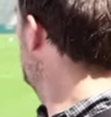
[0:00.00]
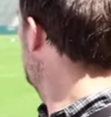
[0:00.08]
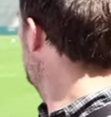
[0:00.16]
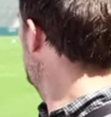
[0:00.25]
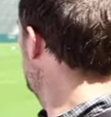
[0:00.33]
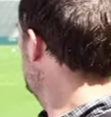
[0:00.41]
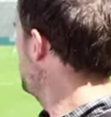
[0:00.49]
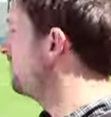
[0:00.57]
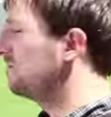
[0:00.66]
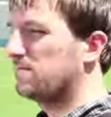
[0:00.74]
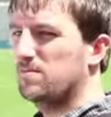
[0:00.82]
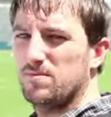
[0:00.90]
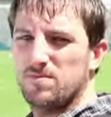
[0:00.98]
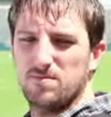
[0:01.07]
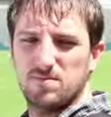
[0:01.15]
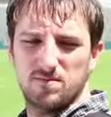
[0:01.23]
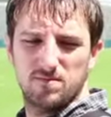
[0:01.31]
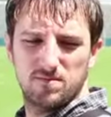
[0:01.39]

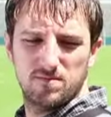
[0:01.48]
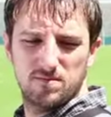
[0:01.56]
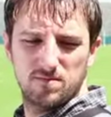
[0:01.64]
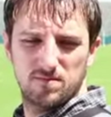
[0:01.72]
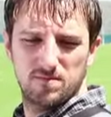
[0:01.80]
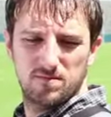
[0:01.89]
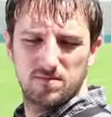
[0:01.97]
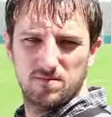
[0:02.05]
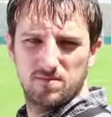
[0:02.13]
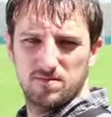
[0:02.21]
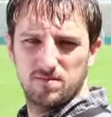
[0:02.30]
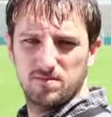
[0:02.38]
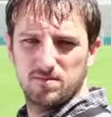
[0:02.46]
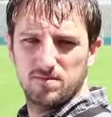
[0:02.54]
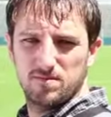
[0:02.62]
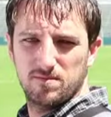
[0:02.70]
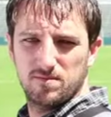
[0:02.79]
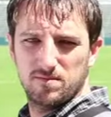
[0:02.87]

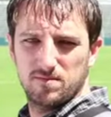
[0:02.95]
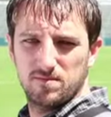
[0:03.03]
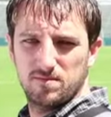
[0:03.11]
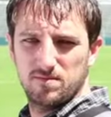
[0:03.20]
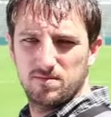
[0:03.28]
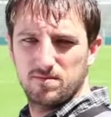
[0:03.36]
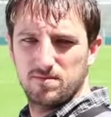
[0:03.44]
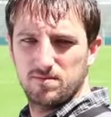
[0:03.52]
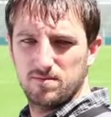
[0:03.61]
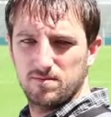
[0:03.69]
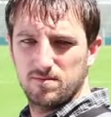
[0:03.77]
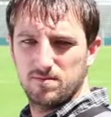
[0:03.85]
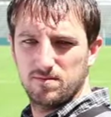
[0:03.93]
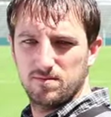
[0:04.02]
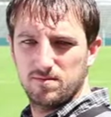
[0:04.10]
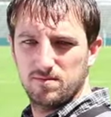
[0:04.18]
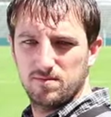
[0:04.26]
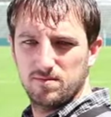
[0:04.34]

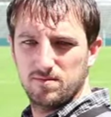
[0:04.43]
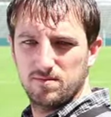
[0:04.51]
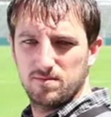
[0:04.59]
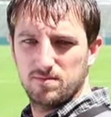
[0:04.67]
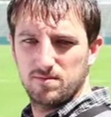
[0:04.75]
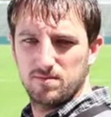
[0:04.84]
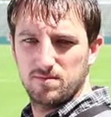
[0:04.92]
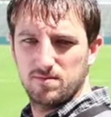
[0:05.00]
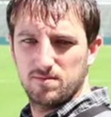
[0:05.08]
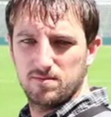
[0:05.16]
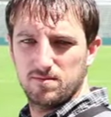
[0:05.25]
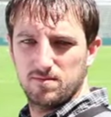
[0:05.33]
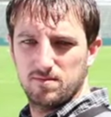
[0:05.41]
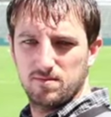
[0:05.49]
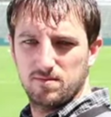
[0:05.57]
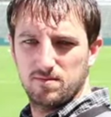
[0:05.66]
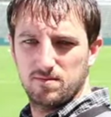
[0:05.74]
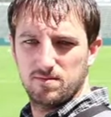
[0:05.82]

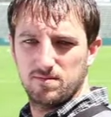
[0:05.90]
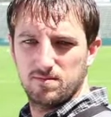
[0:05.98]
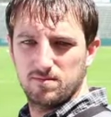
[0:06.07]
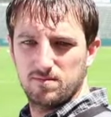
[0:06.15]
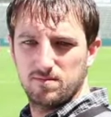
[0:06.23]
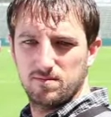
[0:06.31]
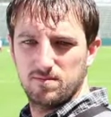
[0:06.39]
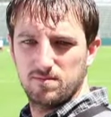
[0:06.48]
[no speech]